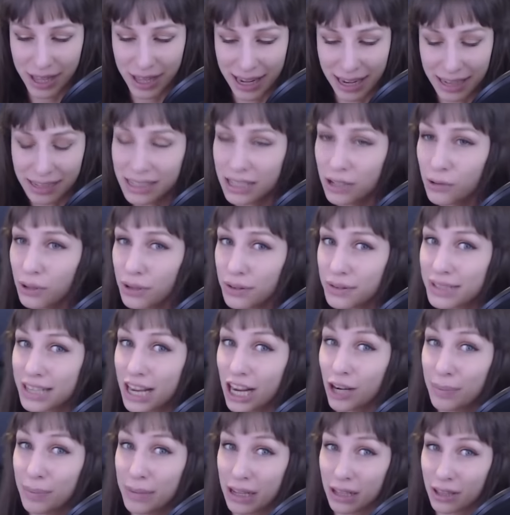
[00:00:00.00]
that idea would have
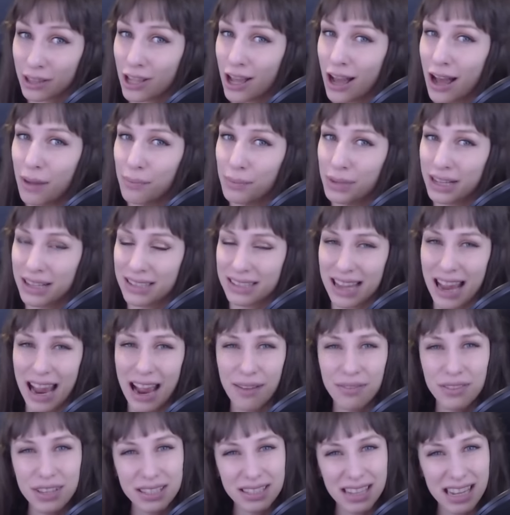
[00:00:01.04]
scared me a lot, because I
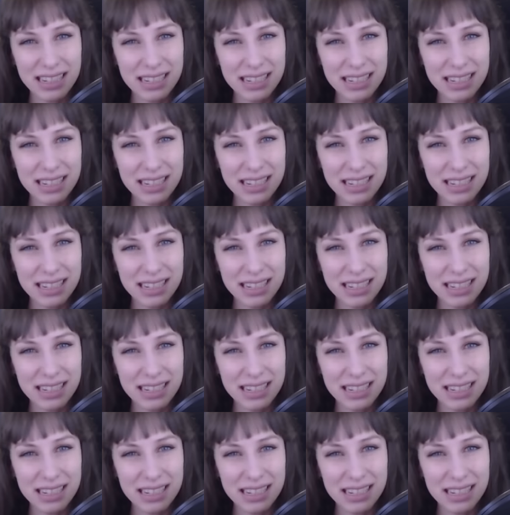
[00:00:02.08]
have this